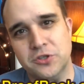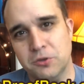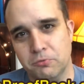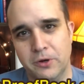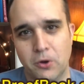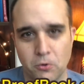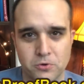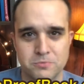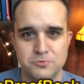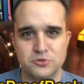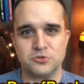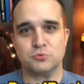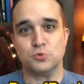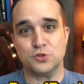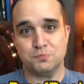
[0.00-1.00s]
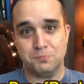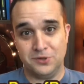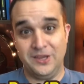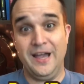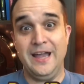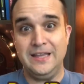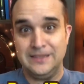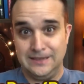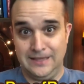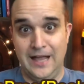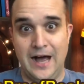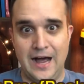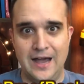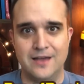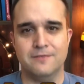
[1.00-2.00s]
the recorded music was played
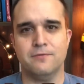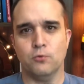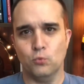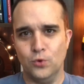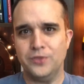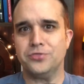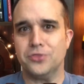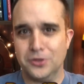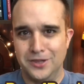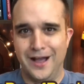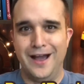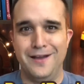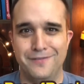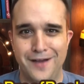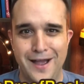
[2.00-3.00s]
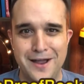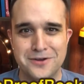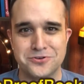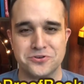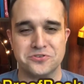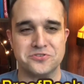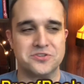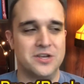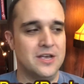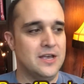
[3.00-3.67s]
live with the live actors.